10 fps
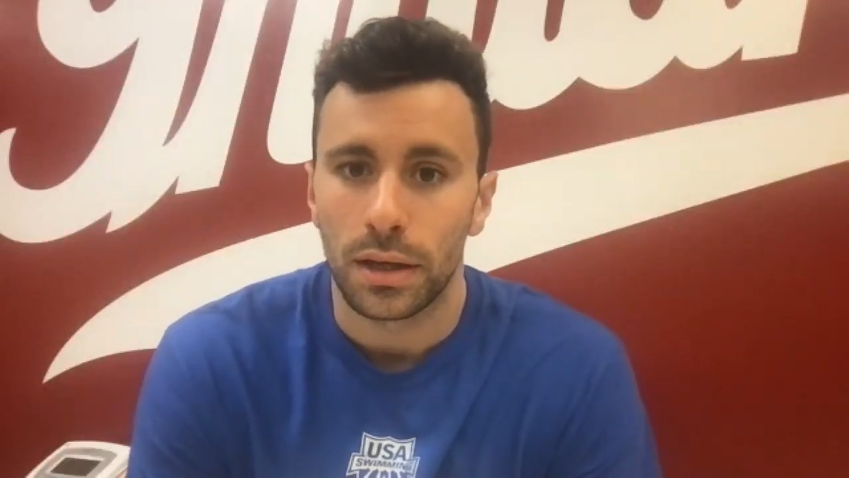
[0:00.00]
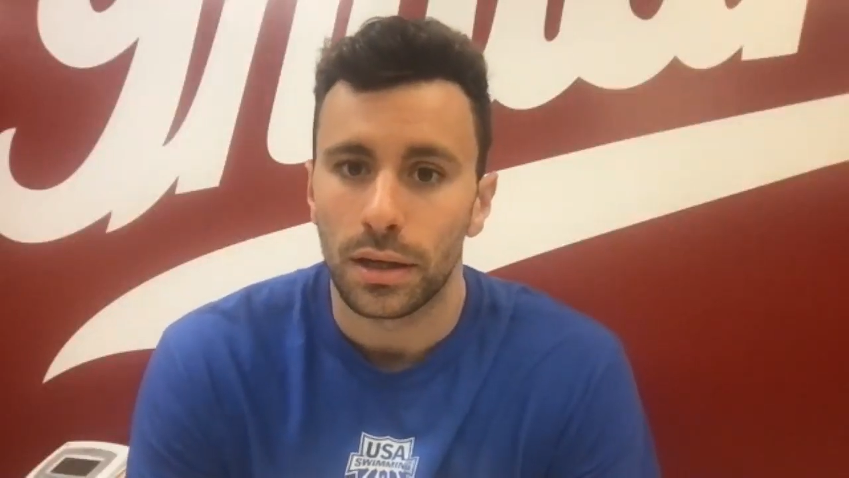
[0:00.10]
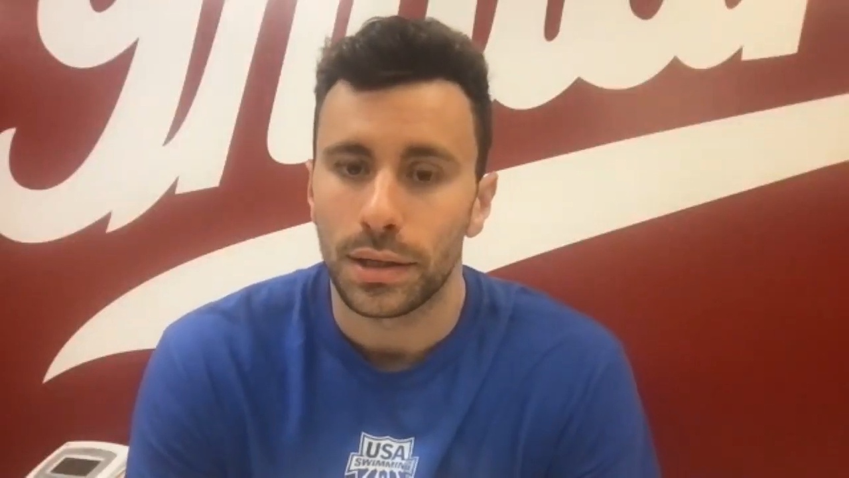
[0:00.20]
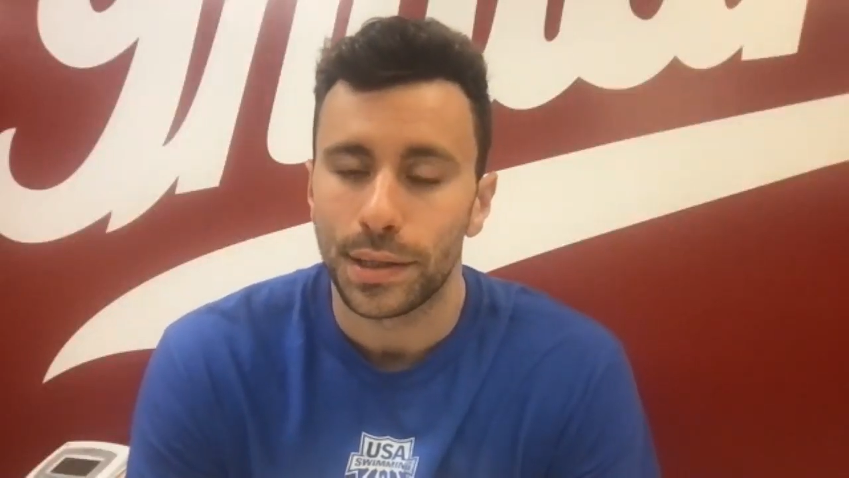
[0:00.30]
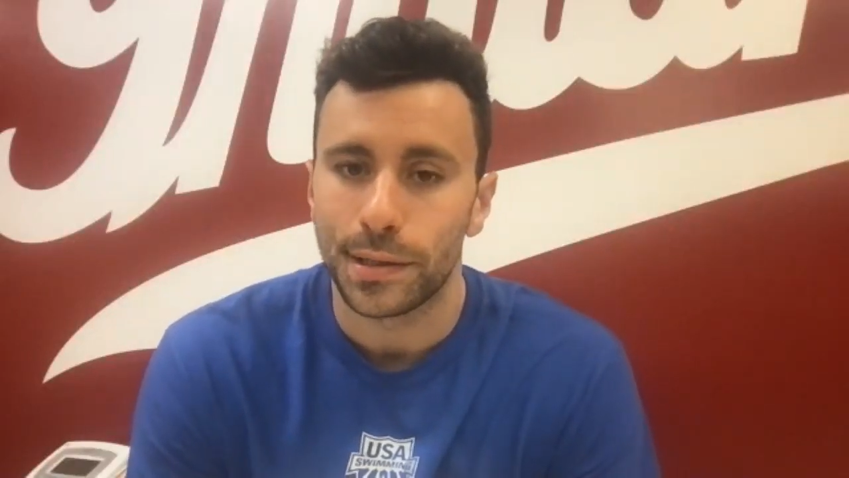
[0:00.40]

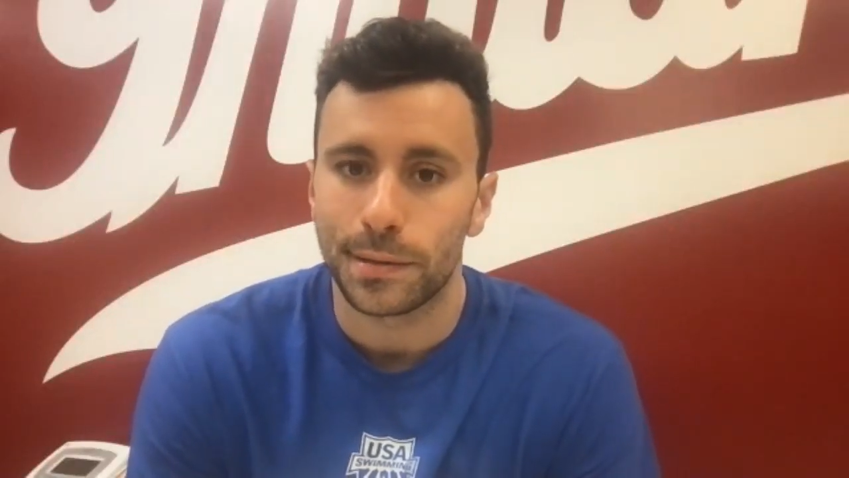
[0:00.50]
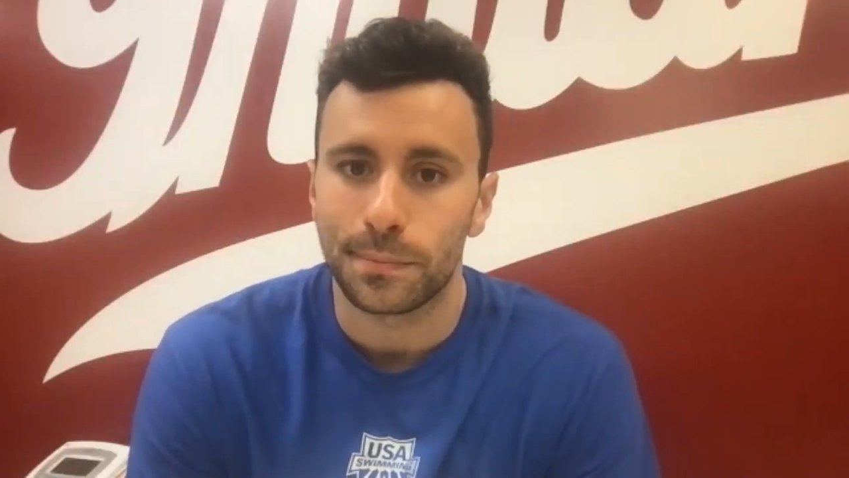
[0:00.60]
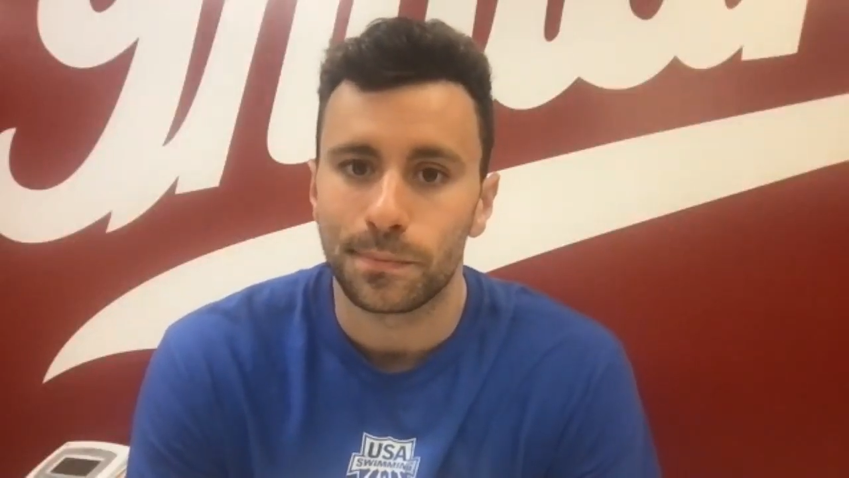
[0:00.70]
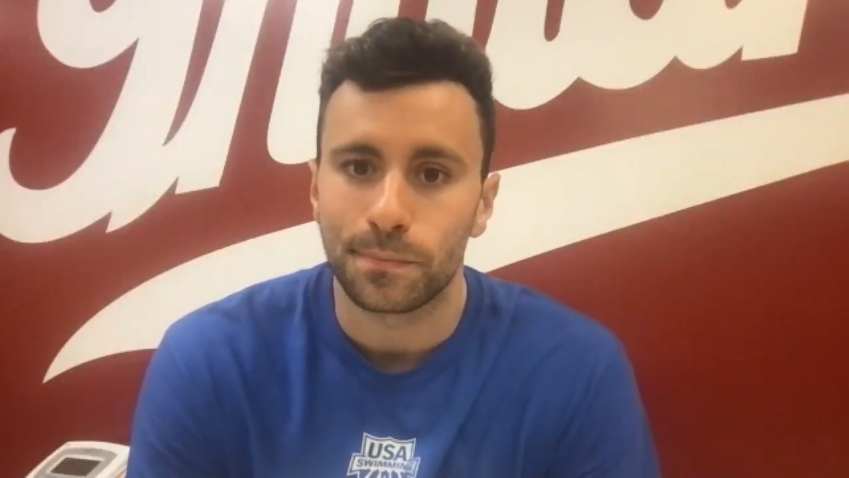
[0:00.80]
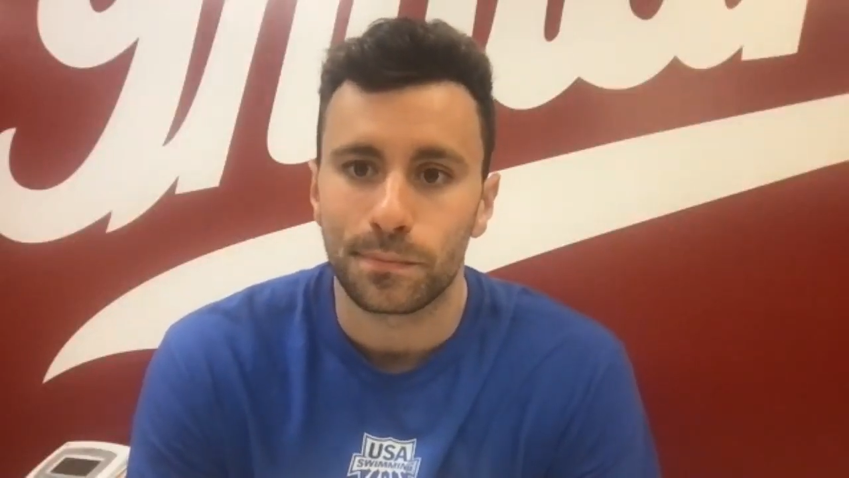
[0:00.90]

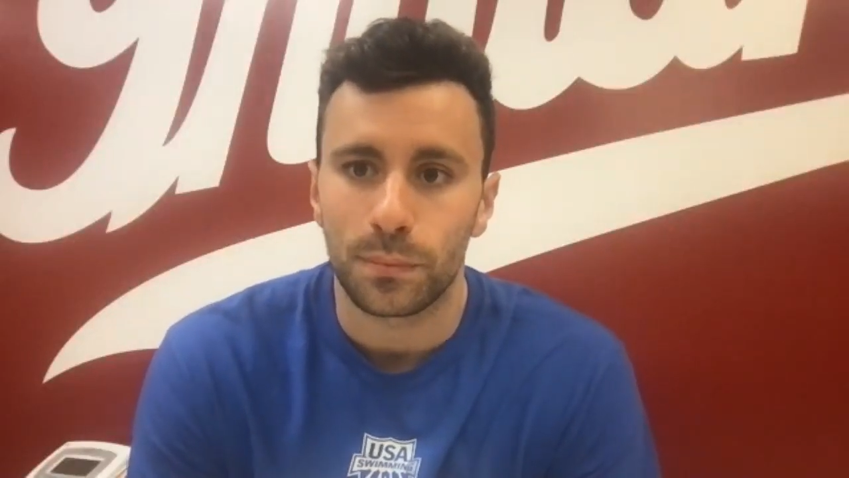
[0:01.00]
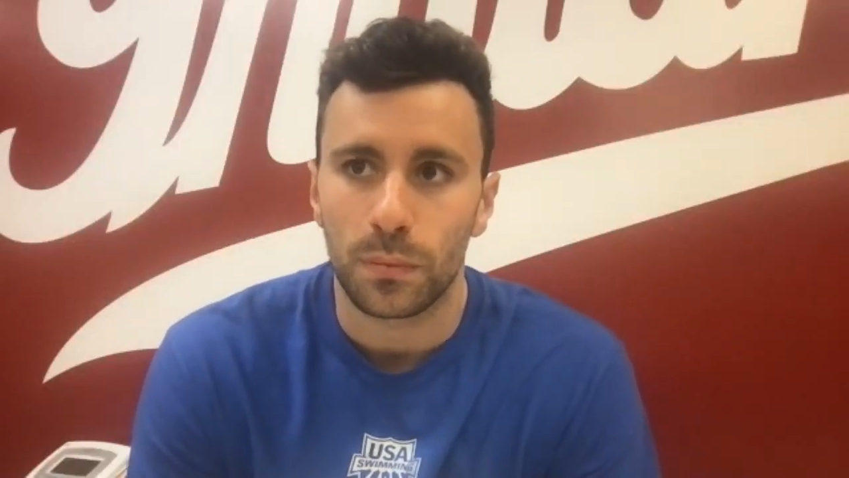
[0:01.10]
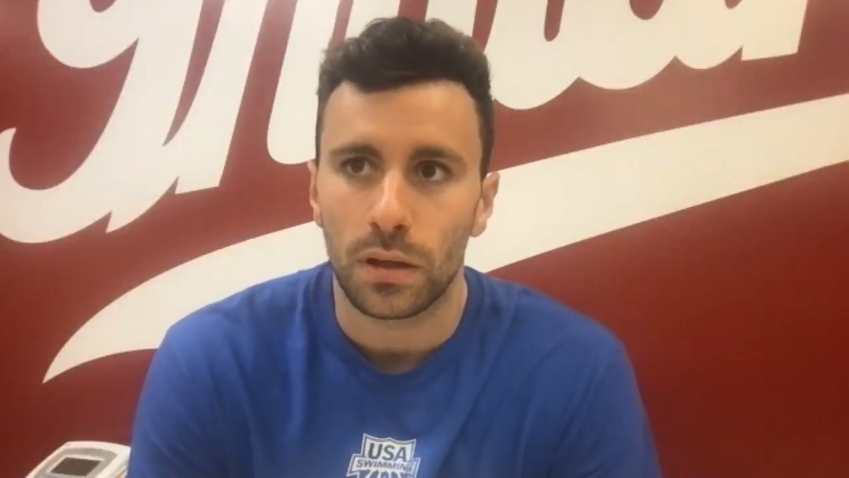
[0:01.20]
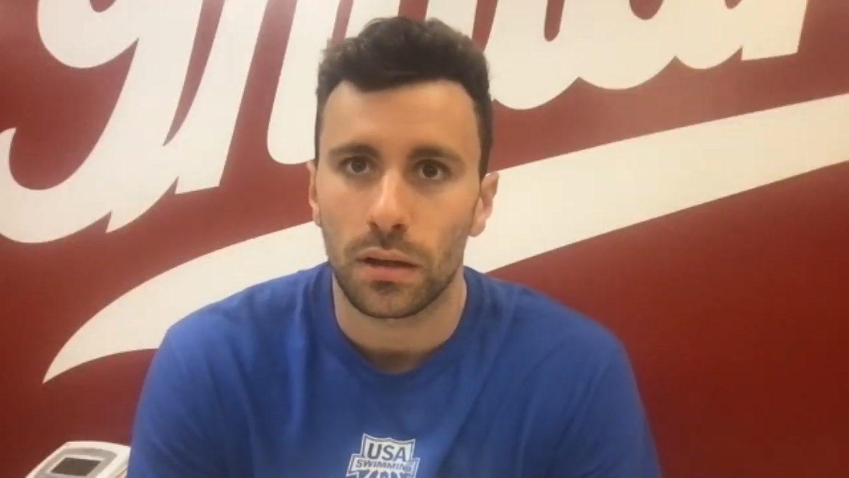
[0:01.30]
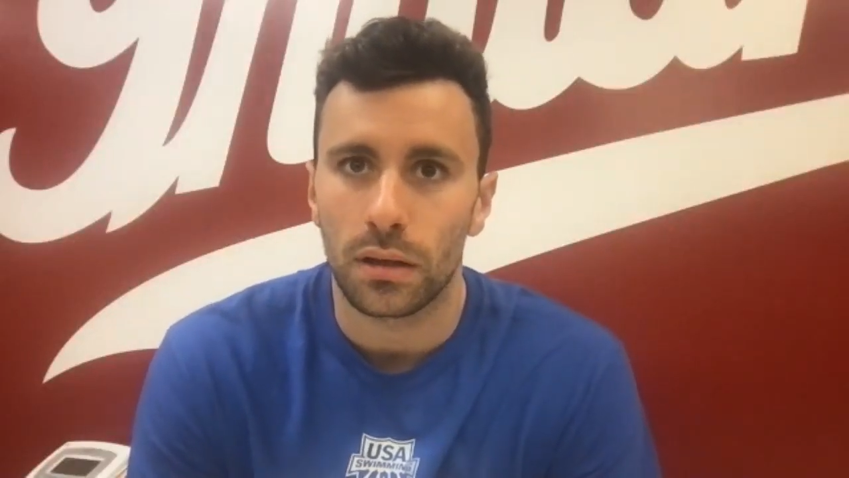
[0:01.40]
Um,
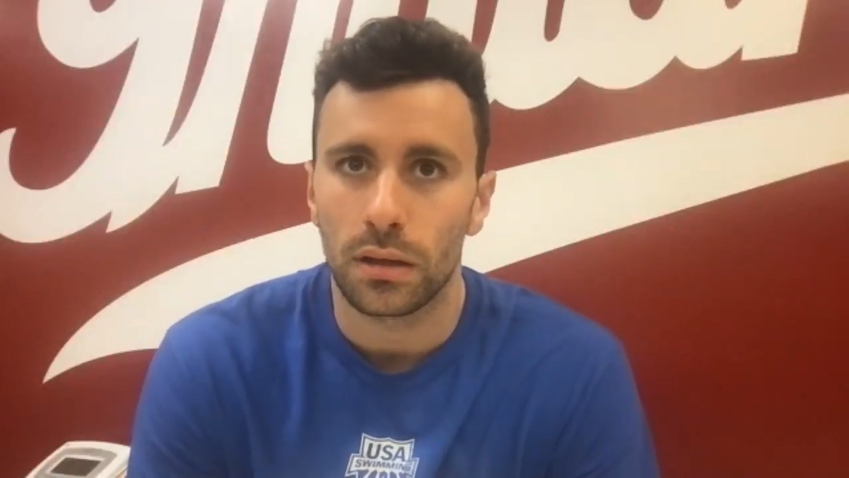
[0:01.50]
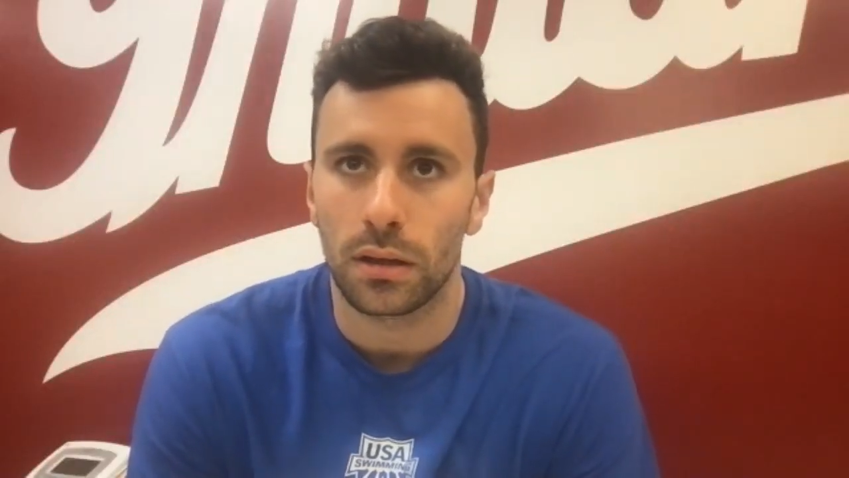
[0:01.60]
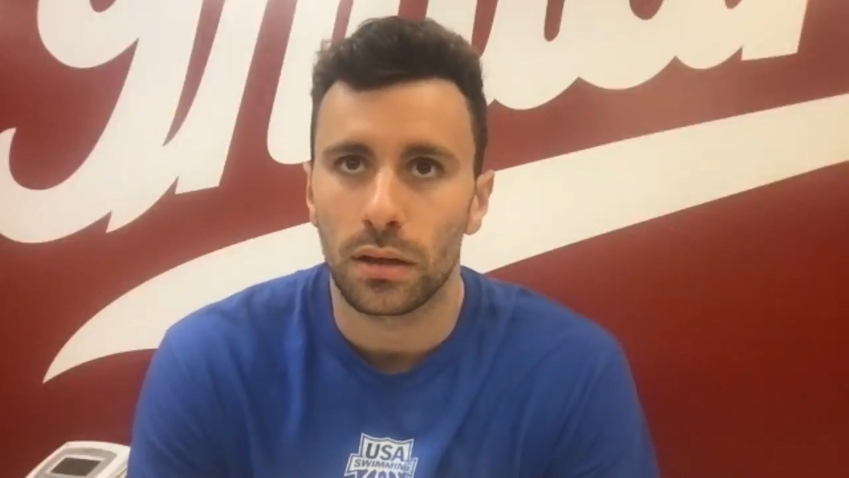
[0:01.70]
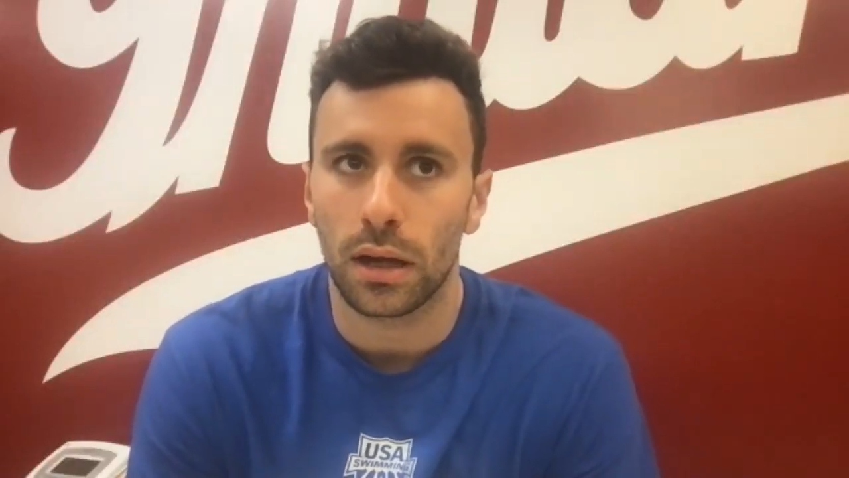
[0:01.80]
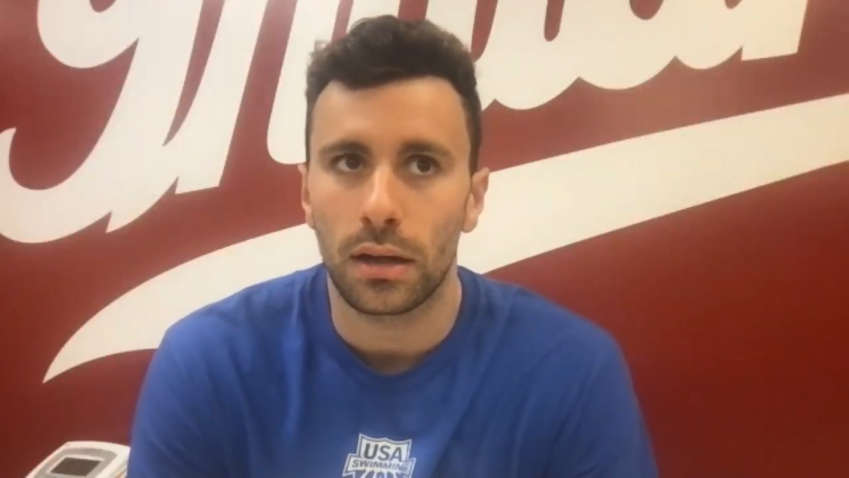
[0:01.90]

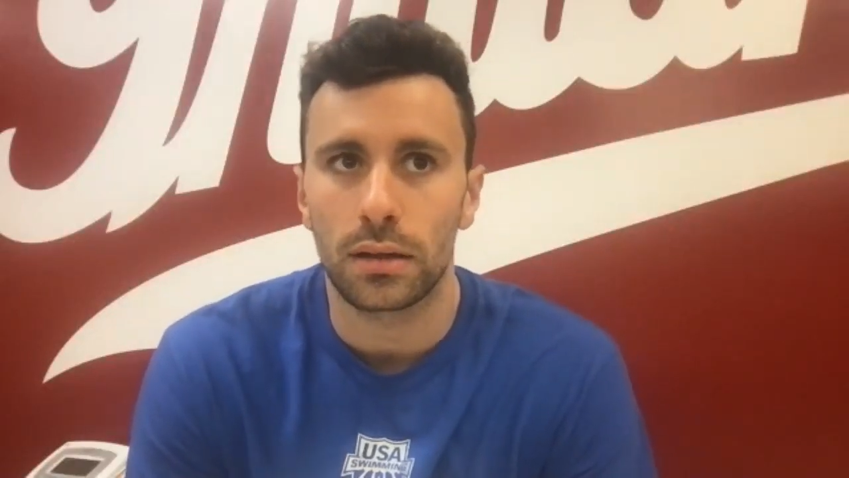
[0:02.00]
kind